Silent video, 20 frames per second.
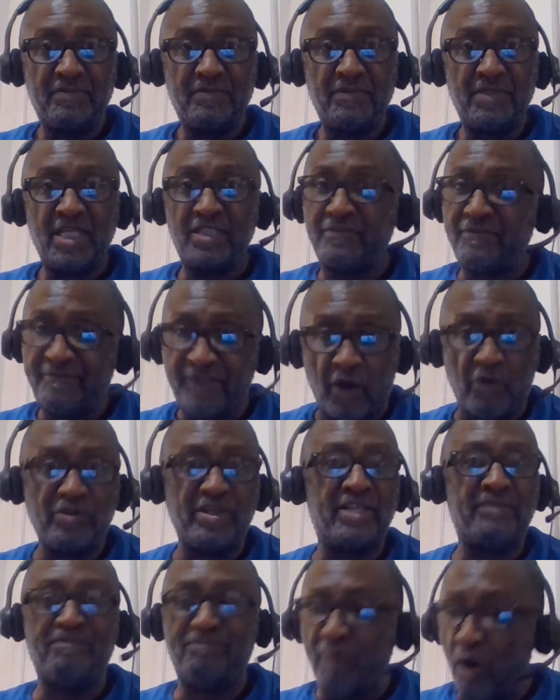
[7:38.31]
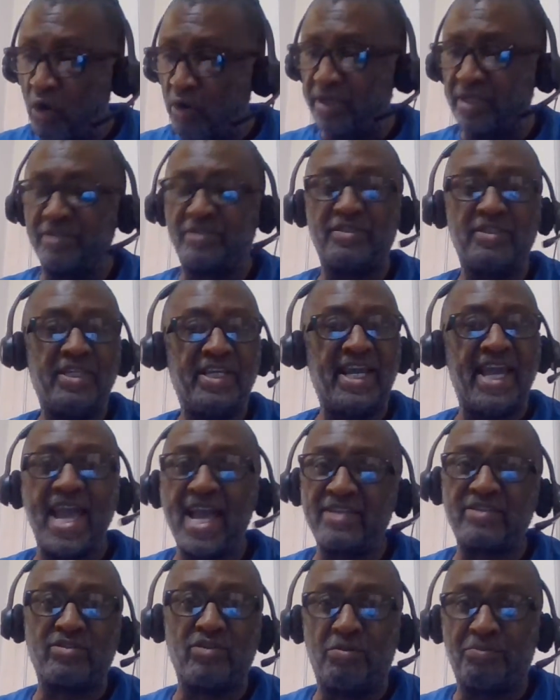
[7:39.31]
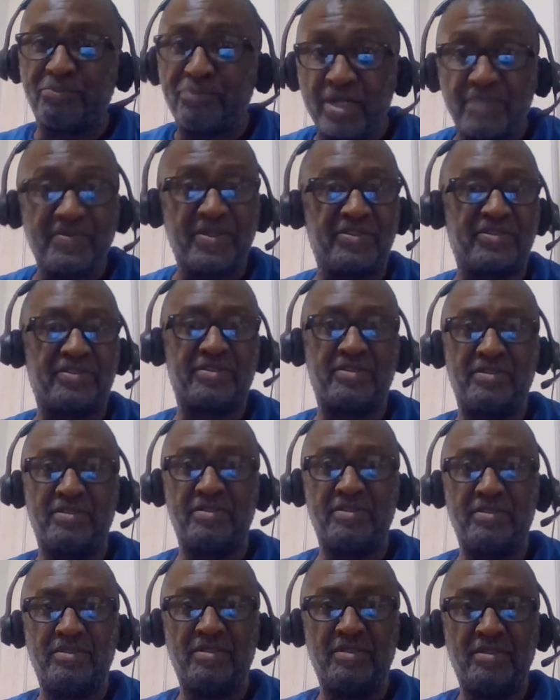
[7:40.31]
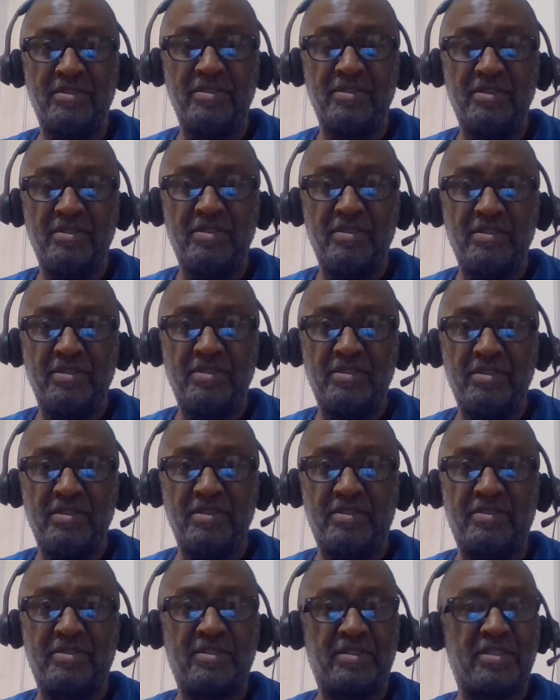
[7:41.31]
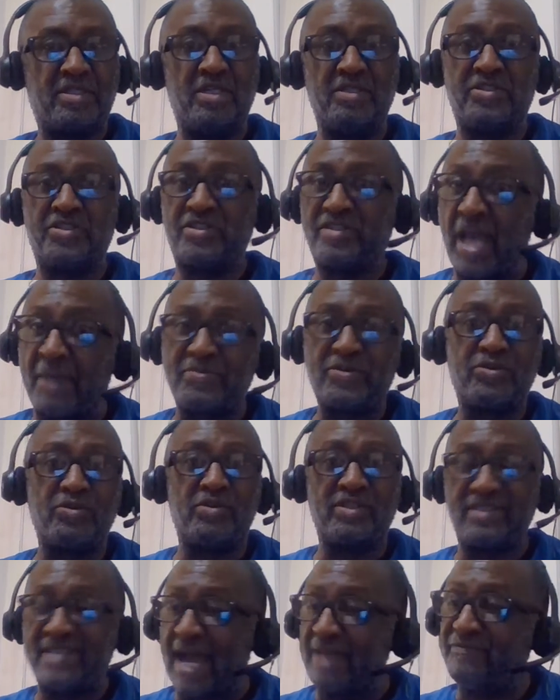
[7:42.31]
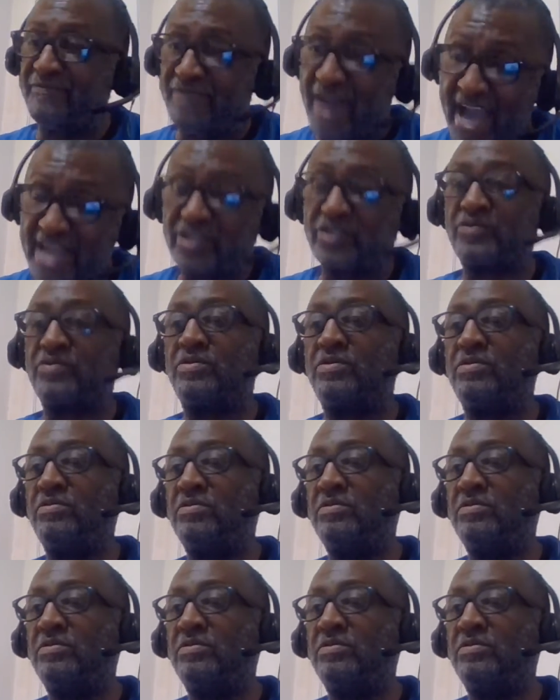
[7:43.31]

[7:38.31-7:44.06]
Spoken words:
That's phony. It's bogus. It has no premise. It's conceptual. It's not factual.